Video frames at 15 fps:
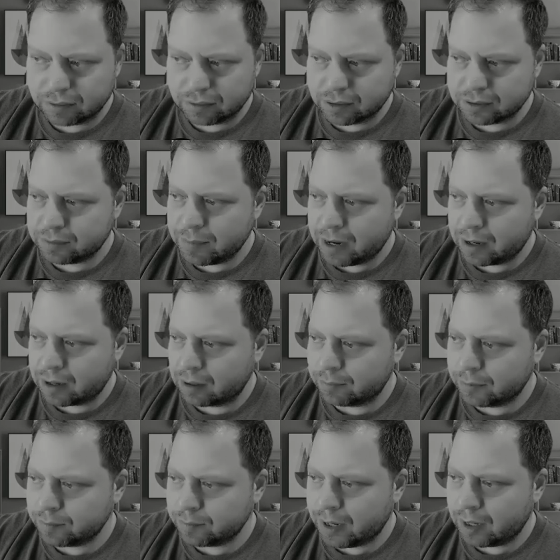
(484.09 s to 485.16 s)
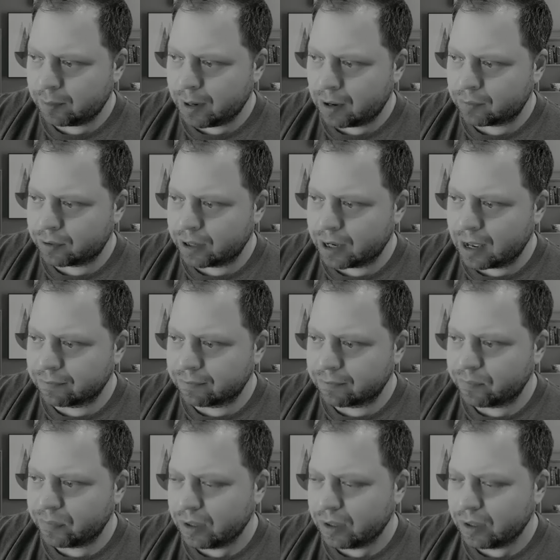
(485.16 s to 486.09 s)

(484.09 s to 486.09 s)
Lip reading: Doesn't matter how much buying power you have.